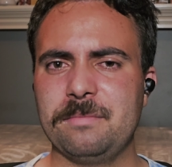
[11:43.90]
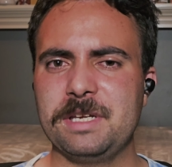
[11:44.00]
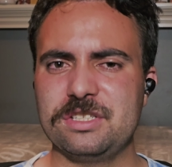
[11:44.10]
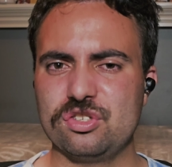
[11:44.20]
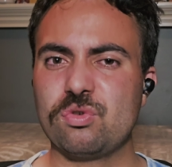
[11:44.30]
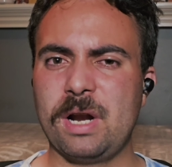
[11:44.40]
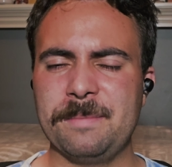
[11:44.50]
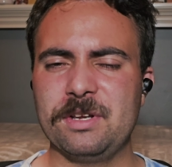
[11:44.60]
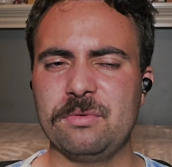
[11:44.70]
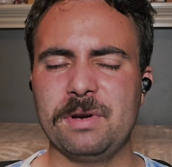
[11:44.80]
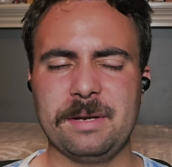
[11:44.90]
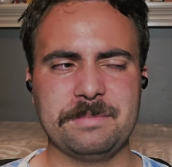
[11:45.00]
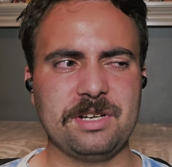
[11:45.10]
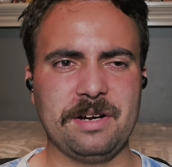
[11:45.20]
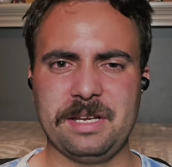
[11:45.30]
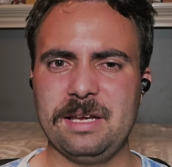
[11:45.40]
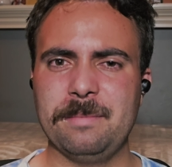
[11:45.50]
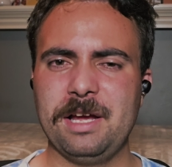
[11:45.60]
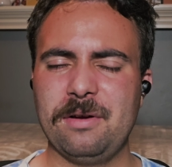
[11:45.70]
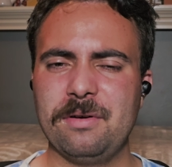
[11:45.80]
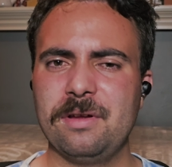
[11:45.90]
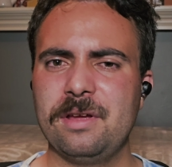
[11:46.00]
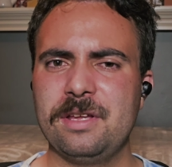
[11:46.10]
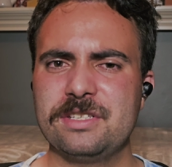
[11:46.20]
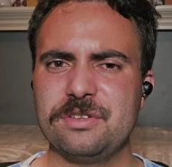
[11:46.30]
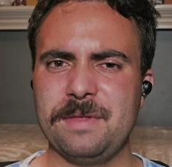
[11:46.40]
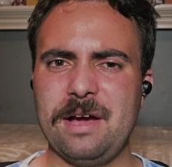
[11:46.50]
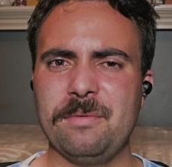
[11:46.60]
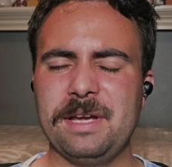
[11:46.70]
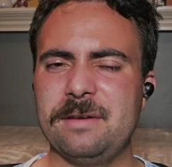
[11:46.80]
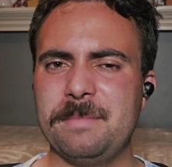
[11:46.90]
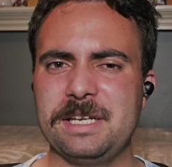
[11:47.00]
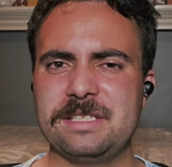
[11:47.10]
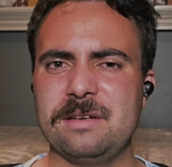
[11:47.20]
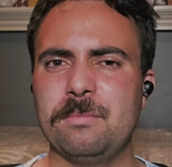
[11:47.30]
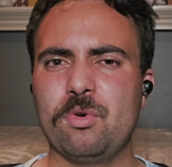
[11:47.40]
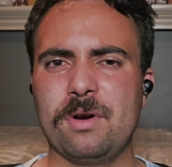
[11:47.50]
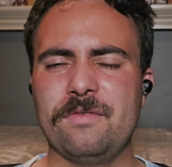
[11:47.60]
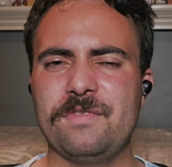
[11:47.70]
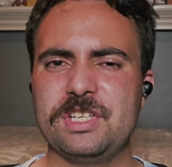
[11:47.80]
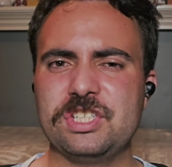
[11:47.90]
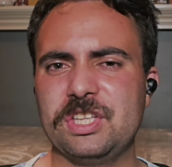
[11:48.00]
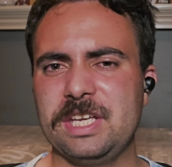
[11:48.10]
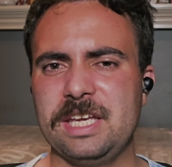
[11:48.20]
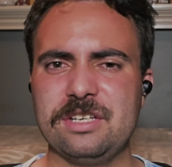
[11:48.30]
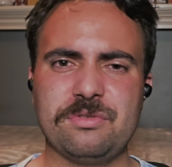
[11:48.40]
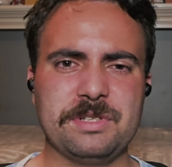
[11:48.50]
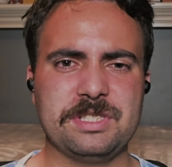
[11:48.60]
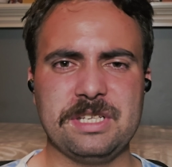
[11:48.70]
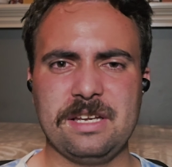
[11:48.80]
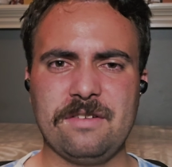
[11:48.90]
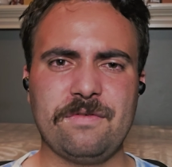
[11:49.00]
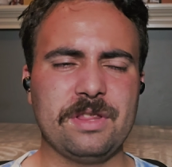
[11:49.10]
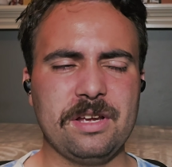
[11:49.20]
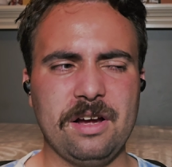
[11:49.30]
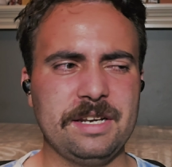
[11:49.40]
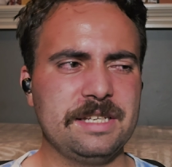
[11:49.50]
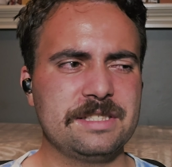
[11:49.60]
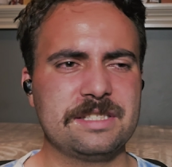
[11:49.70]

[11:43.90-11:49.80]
me describing what I'm talking about, so that way it makes it more visually interesting for the audience.